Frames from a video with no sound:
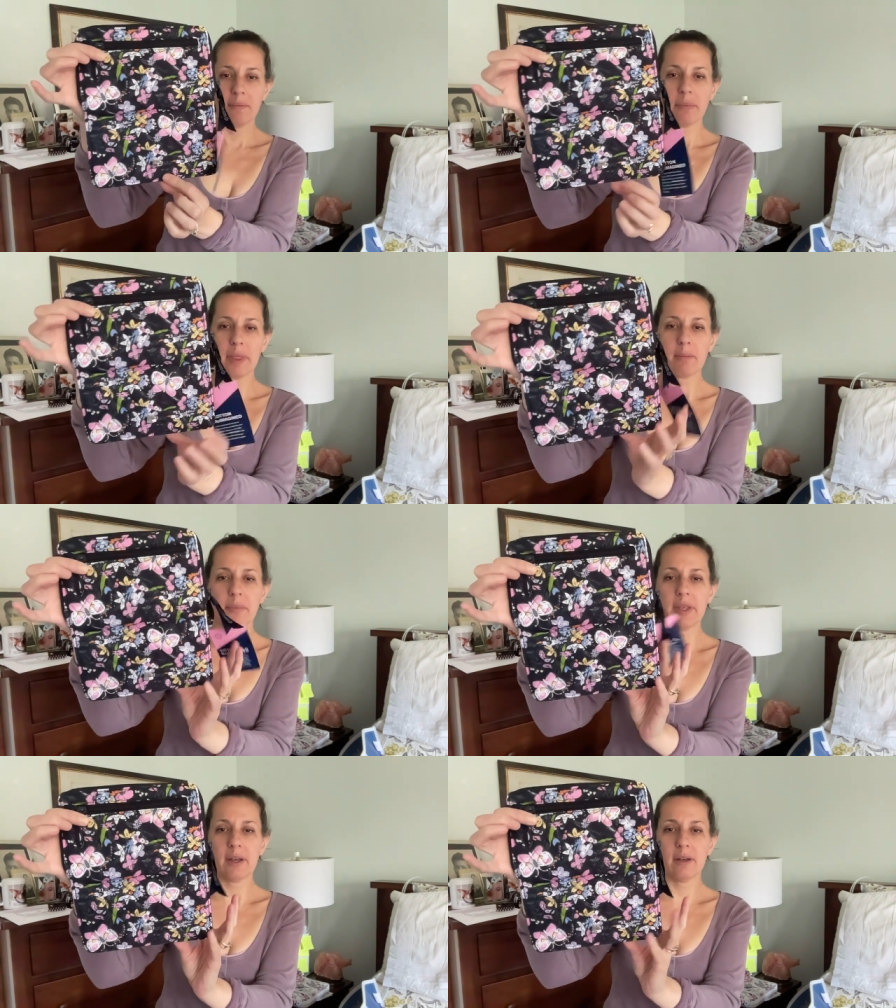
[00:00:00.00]
the,
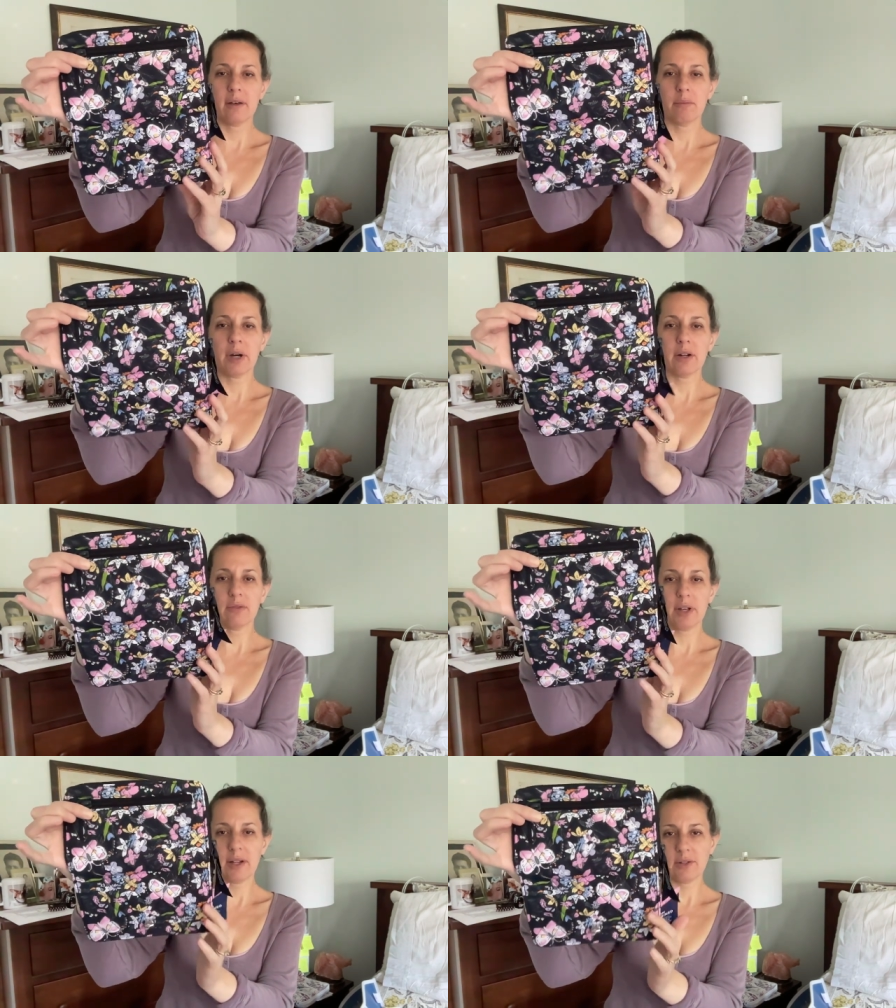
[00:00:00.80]
the
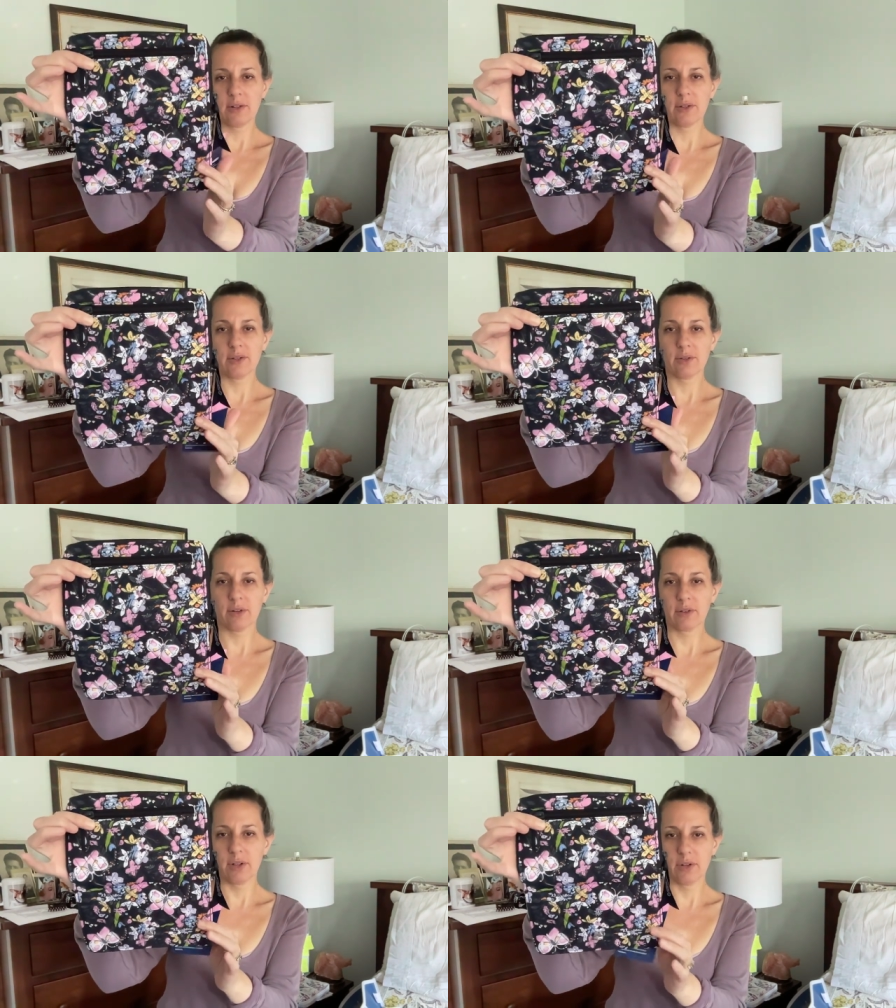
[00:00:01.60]
butterflies are sort
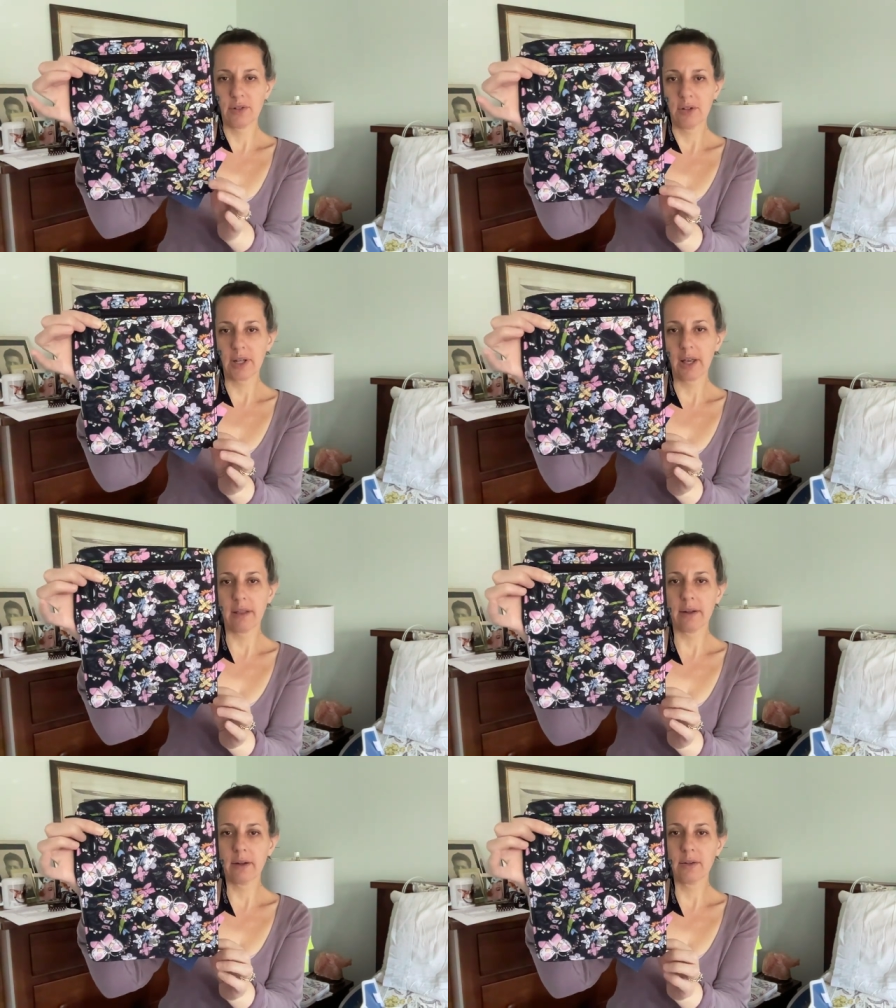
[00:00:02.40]
of closer
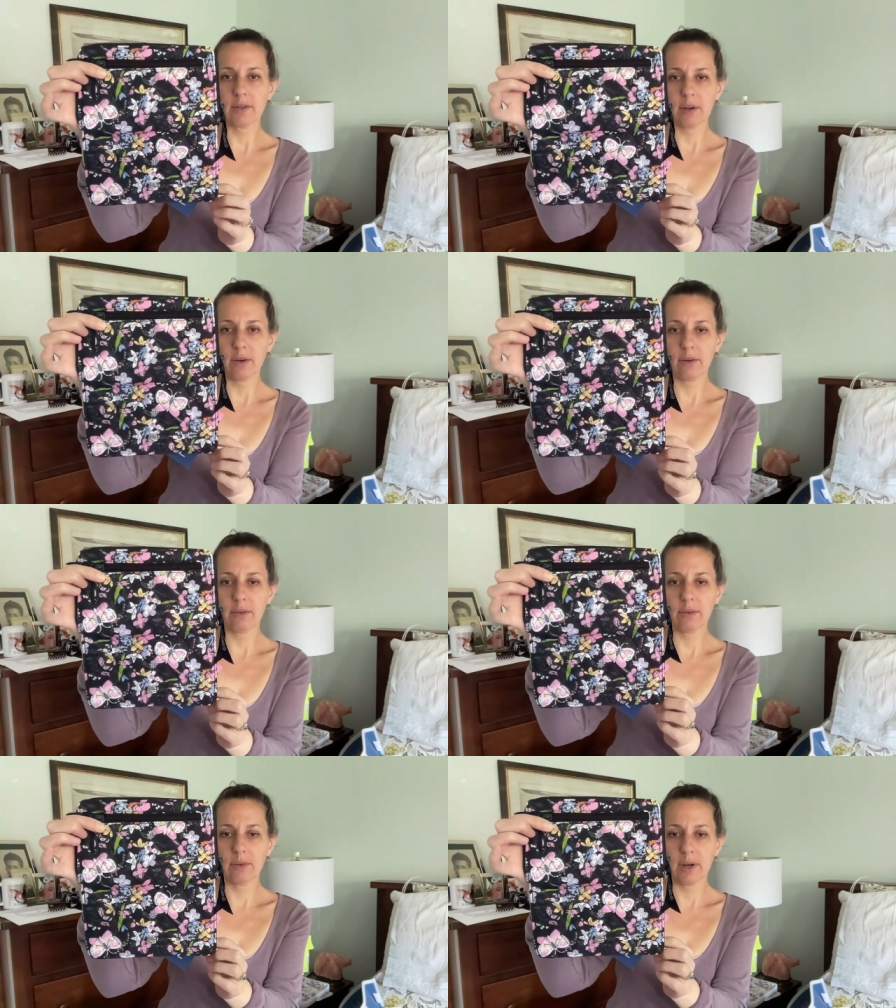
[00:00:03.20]
together, so
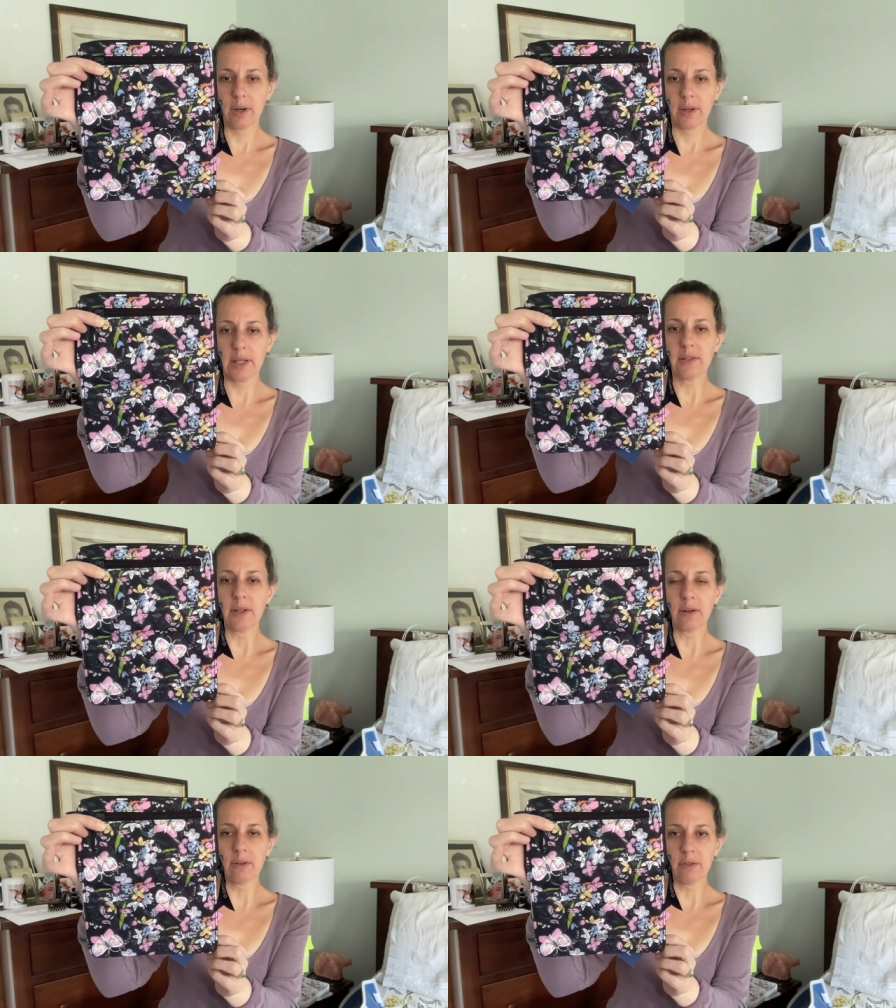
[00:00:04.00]
uh,
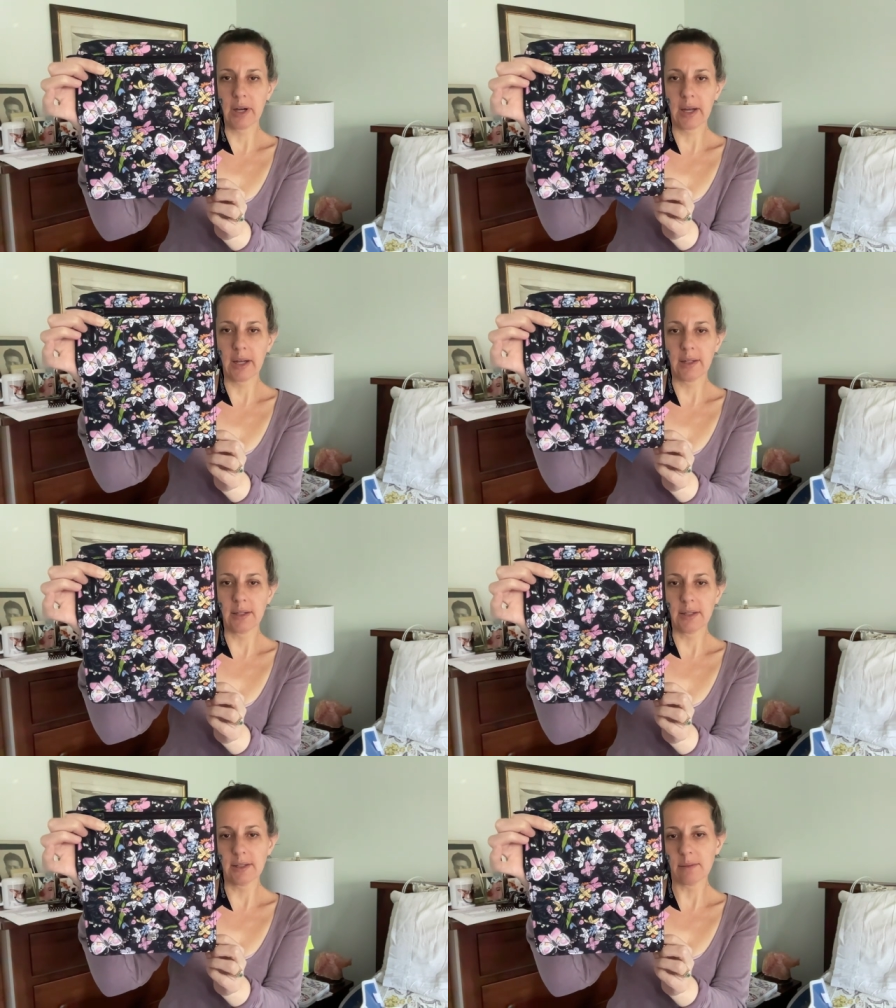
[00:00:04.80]
easier to find
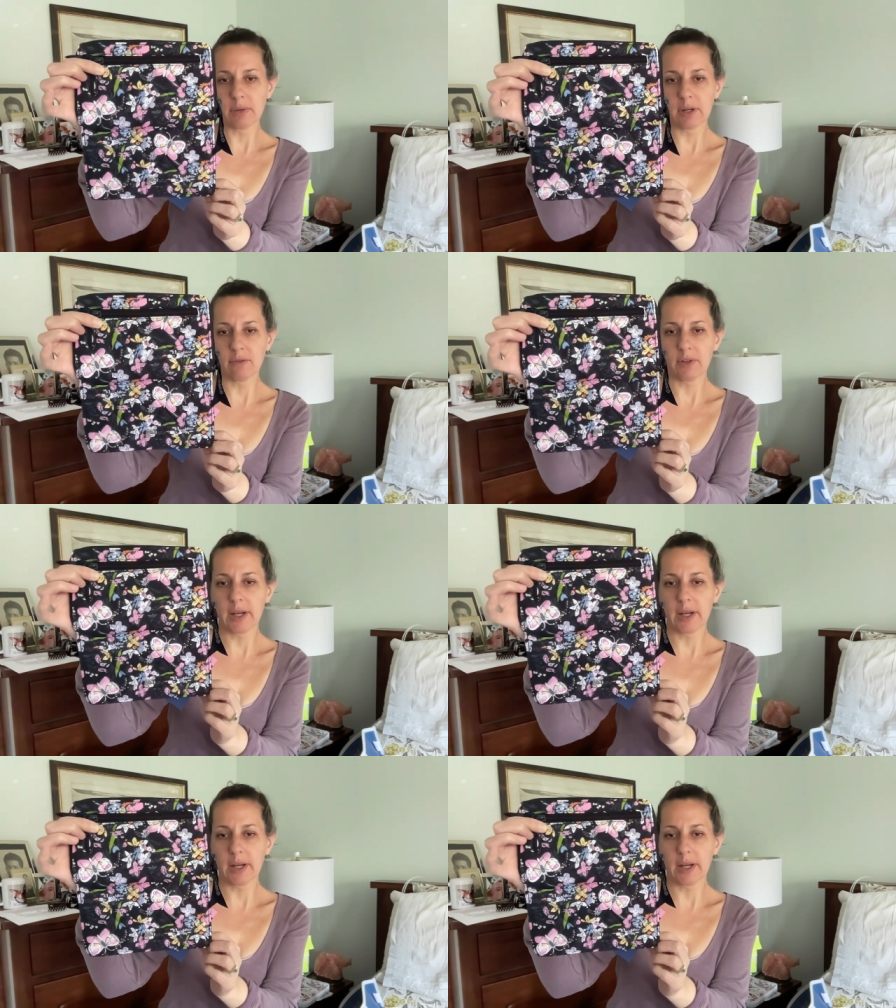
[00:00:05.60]
decent butterfly.